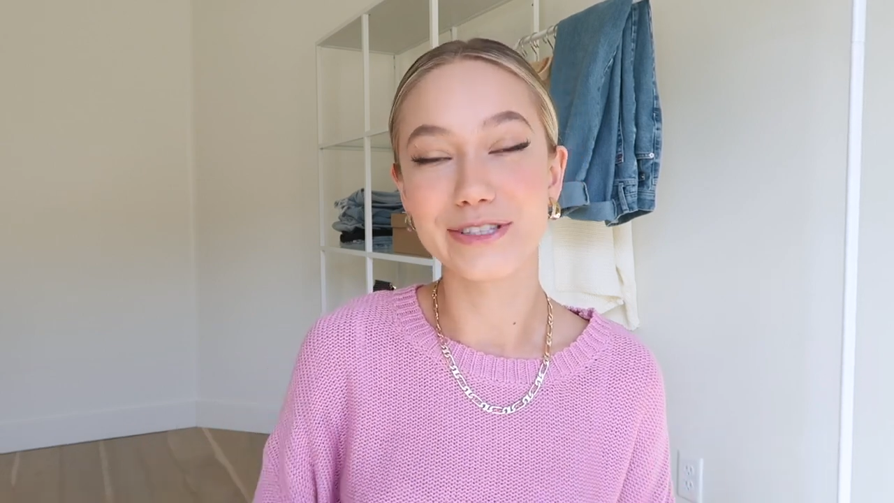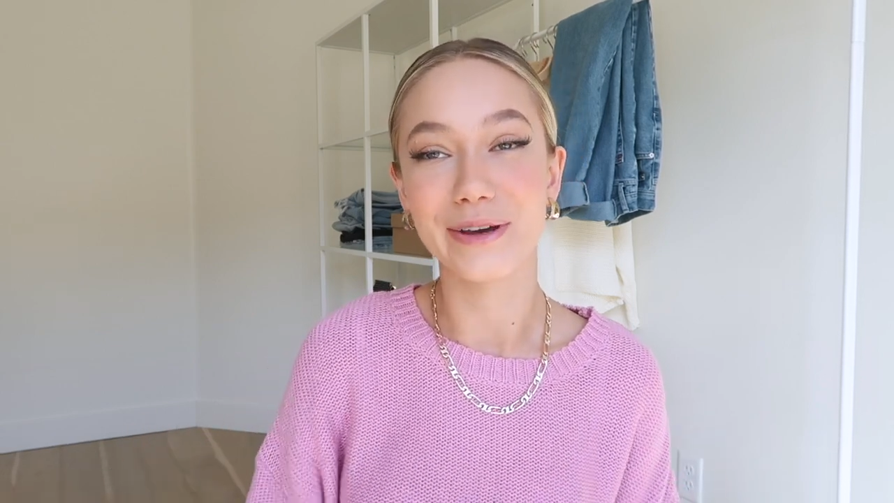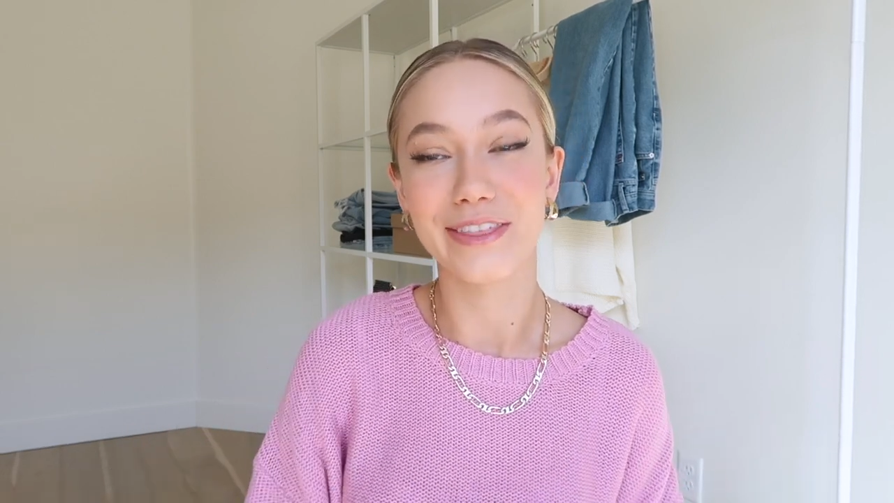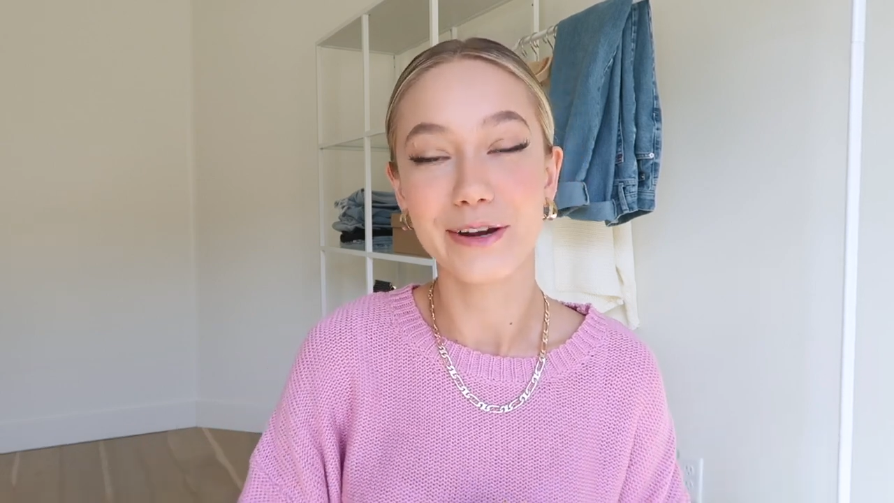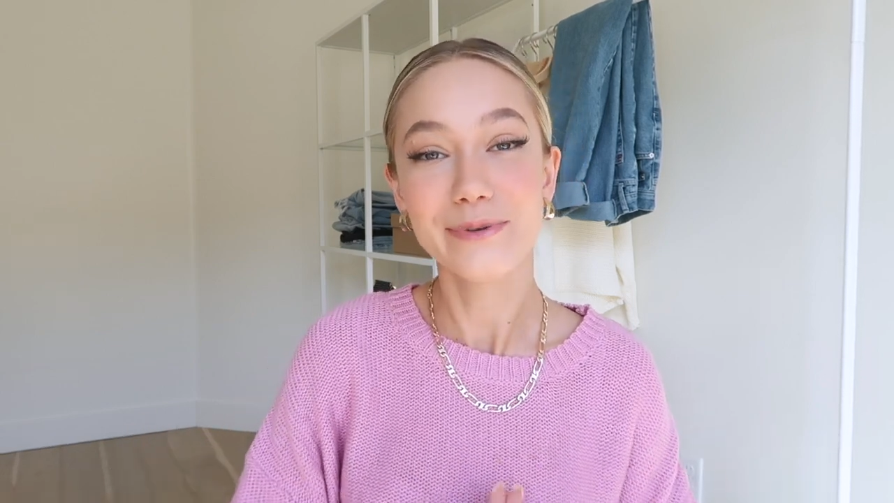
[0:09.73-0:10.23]
so
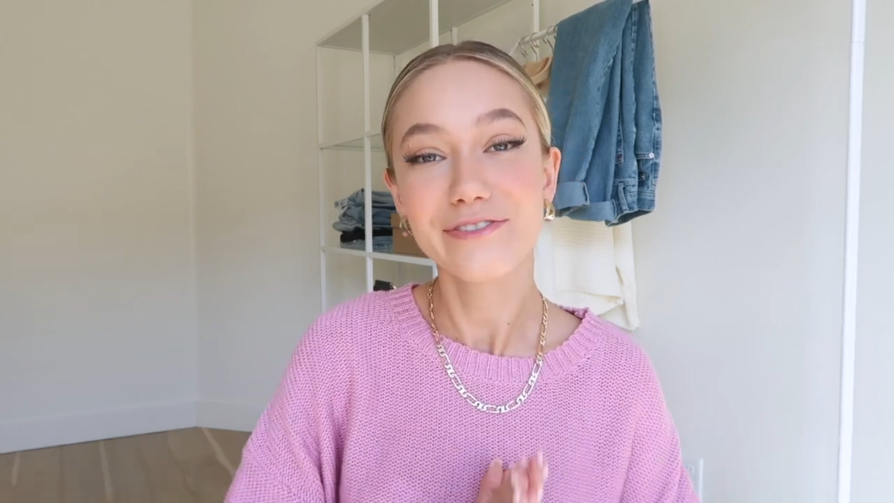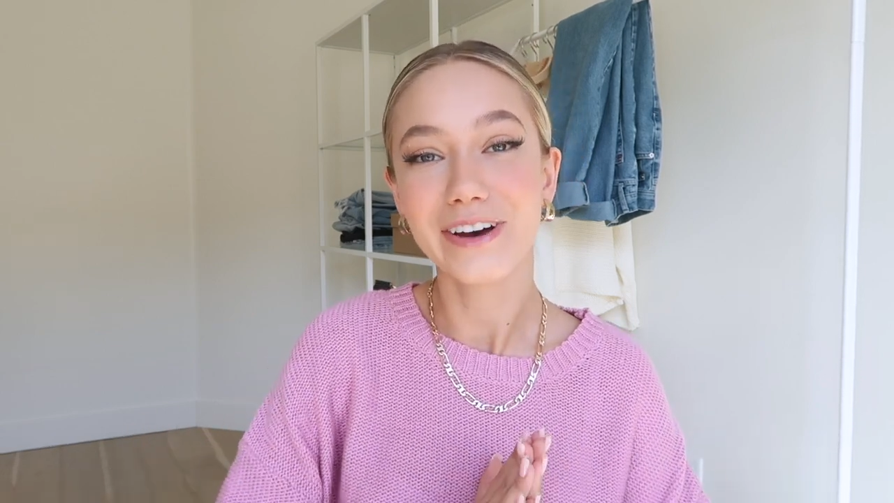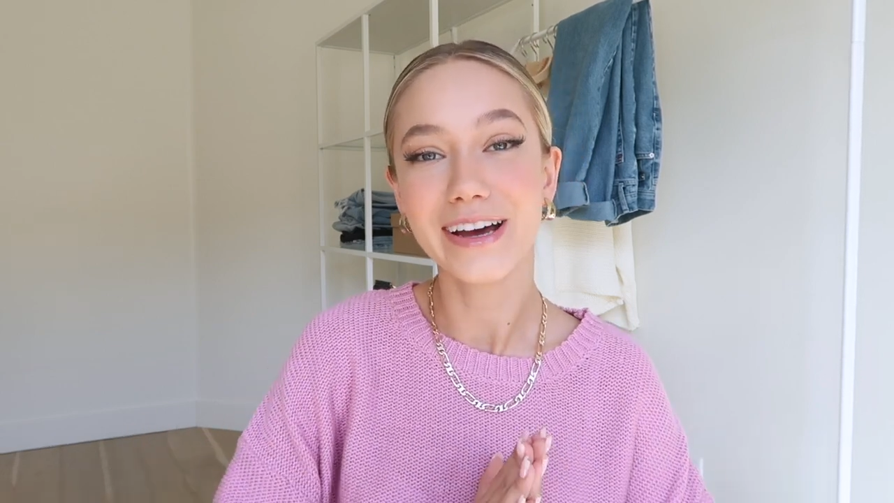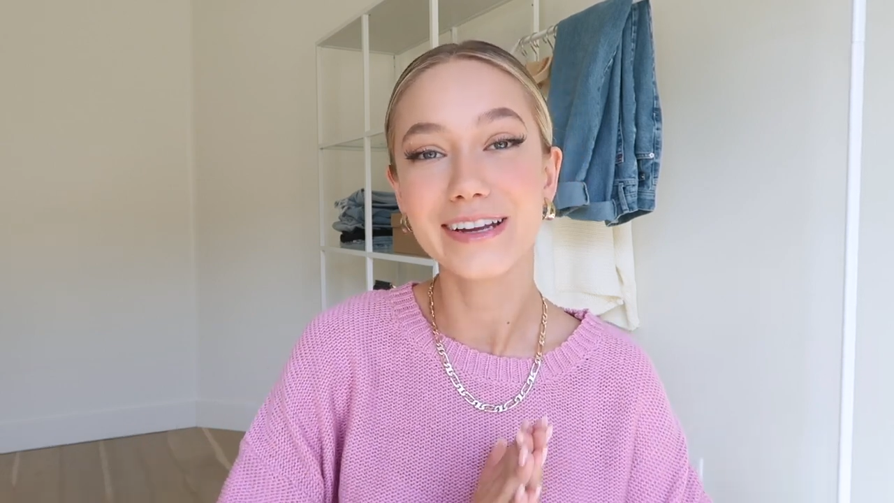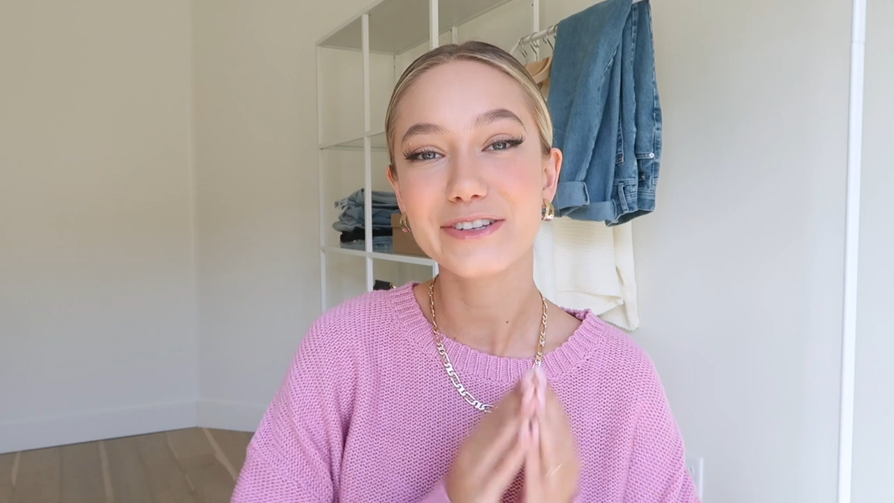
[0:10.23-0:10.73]
I thought it'd be
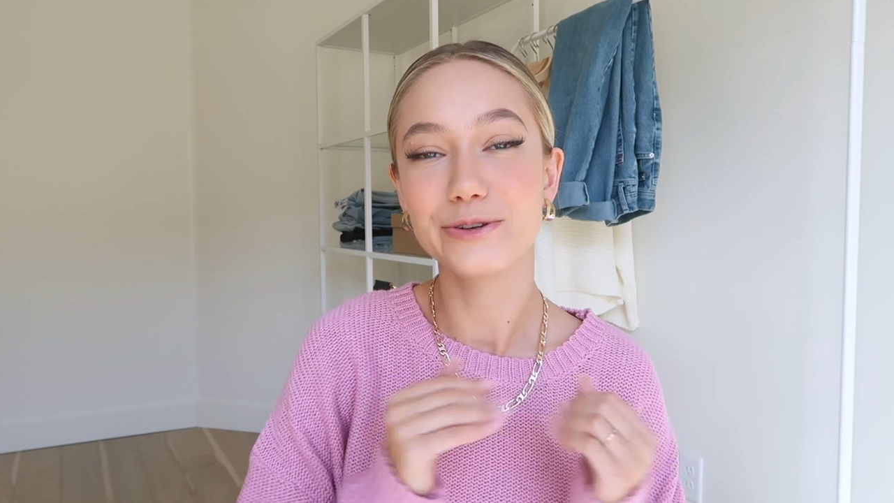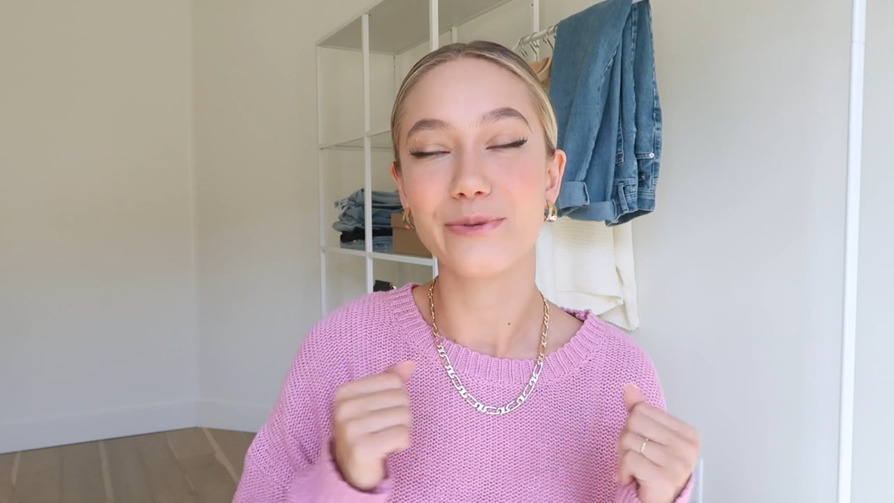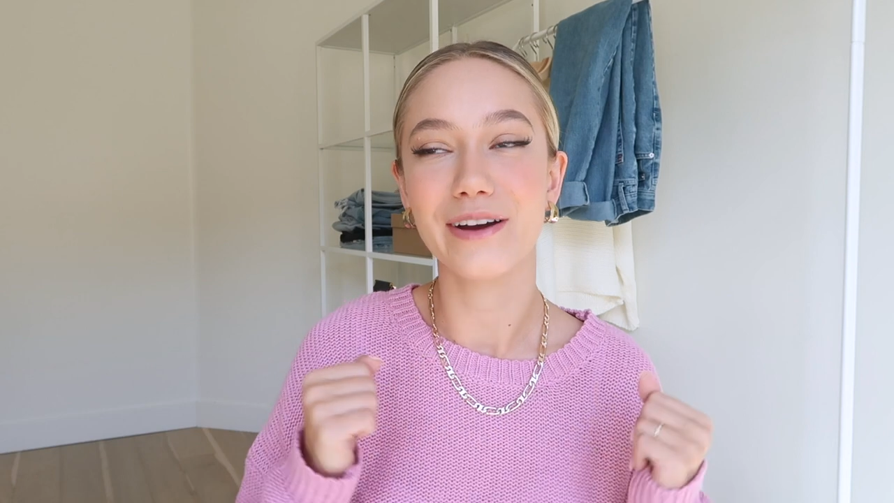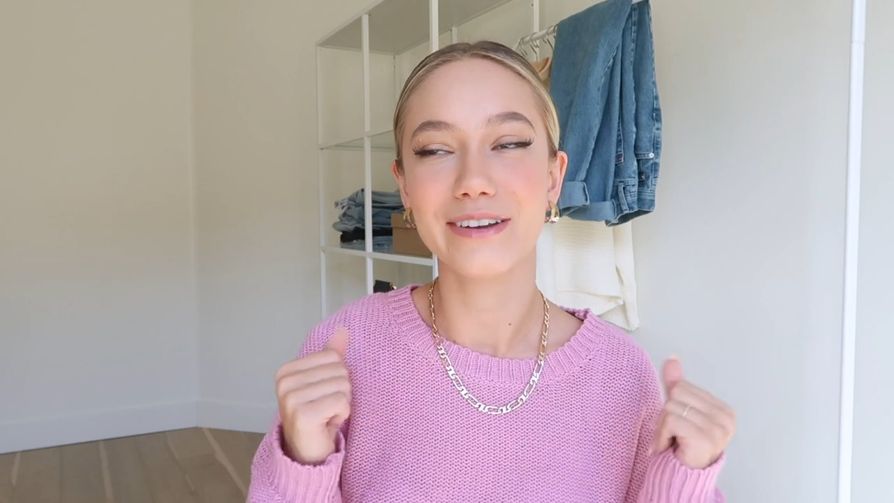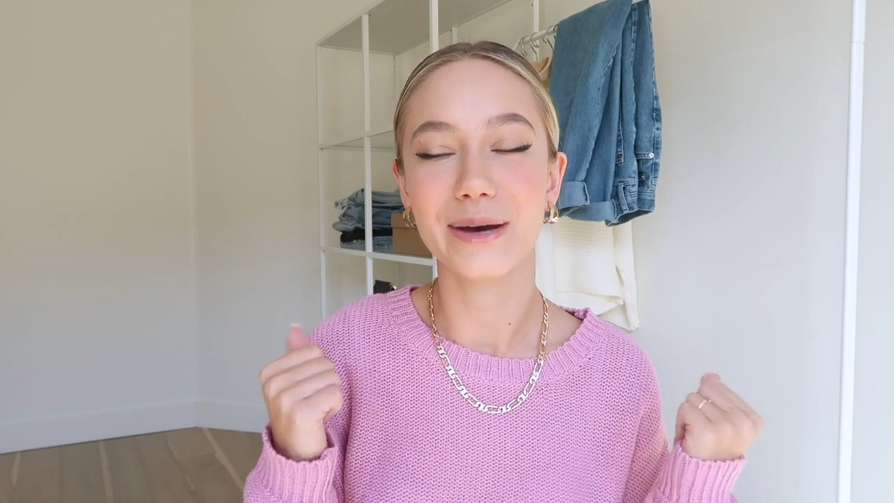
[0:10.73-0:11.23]
fun to
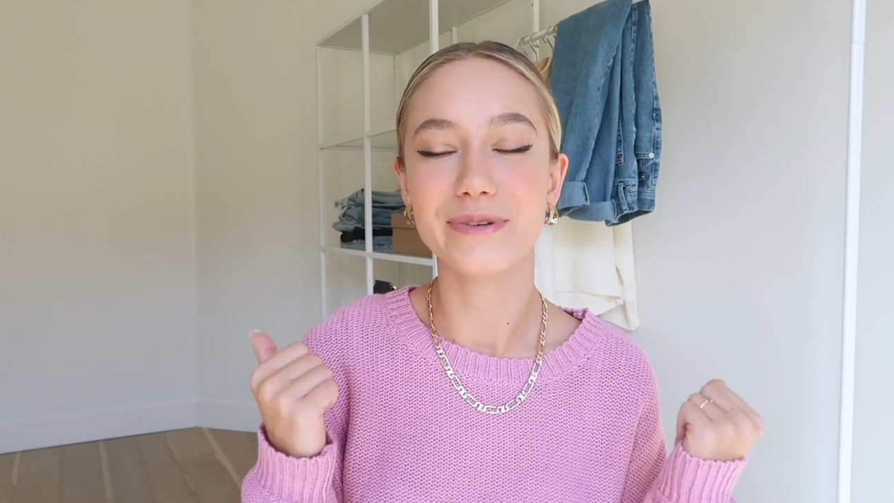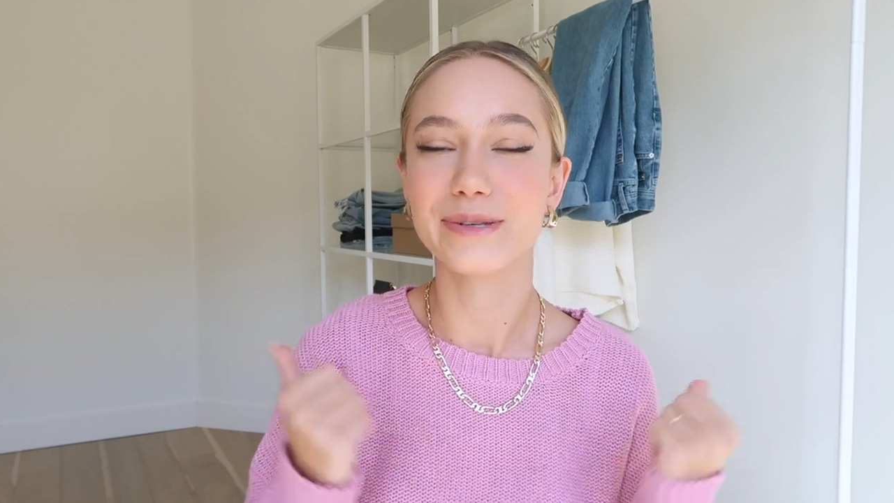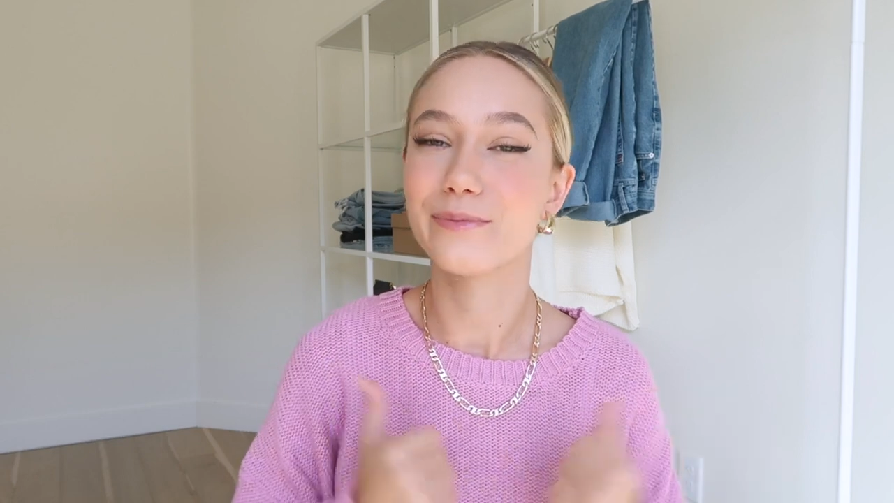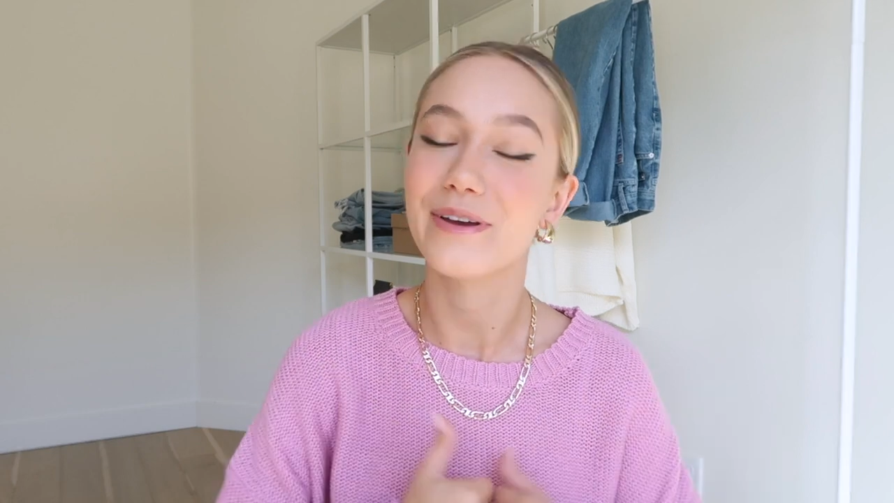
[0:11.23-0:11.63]
round up some of